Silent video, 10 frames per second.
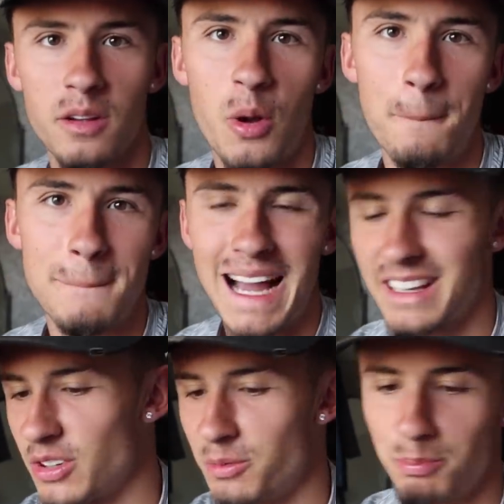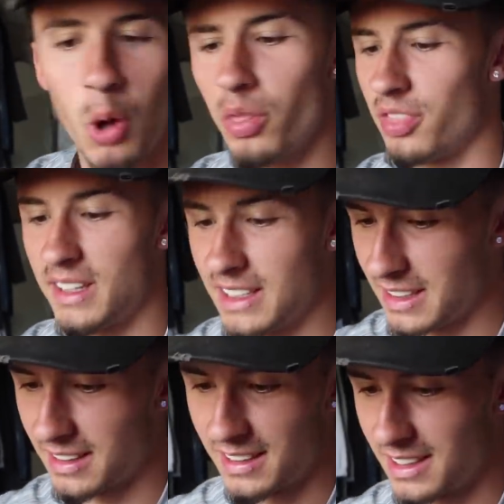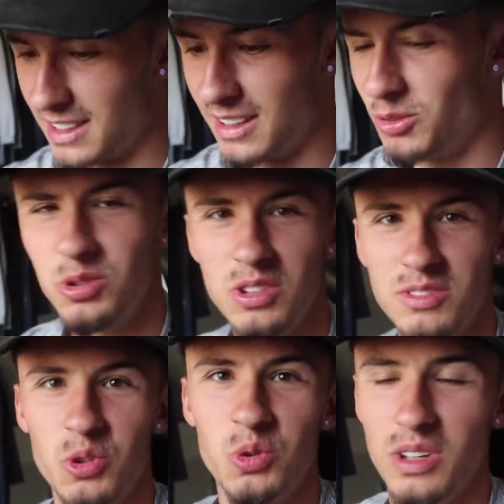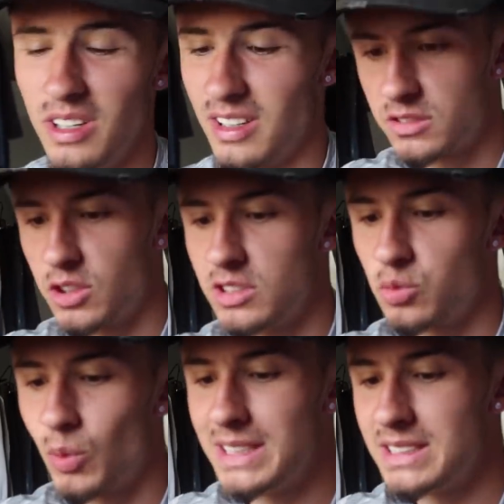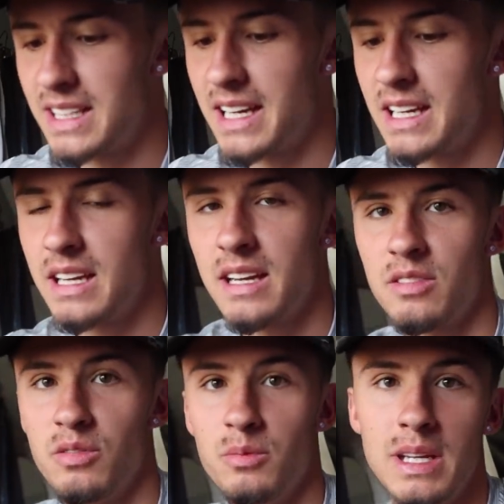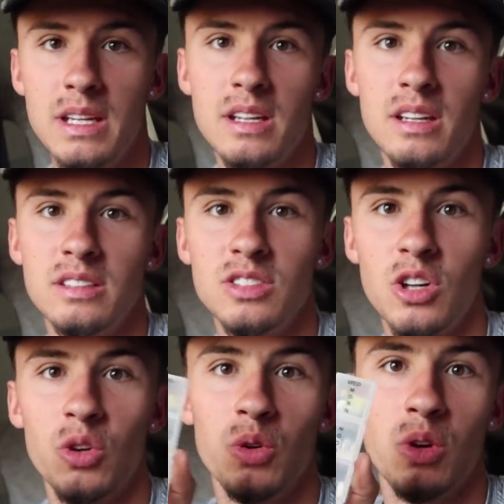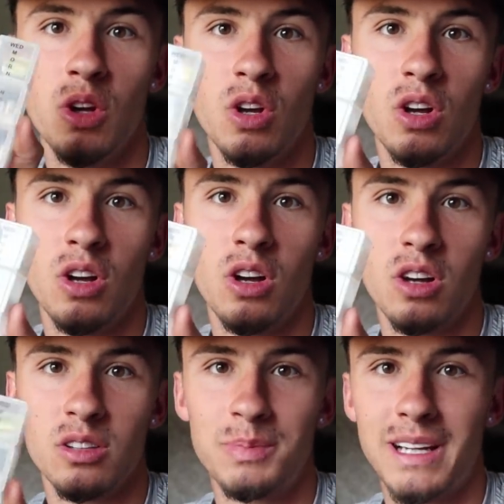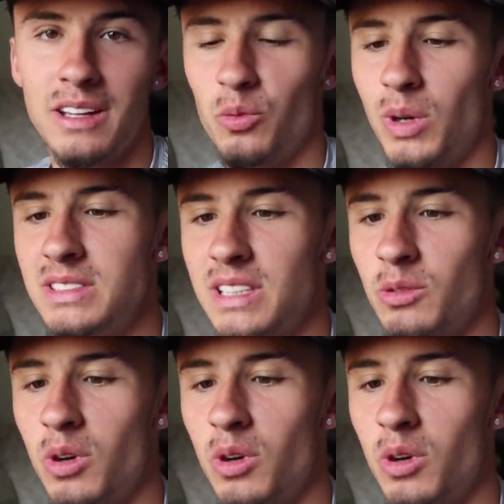companion pod thingy. What do you even call it? So it's Wednesday for me, so I pick out the Wednesday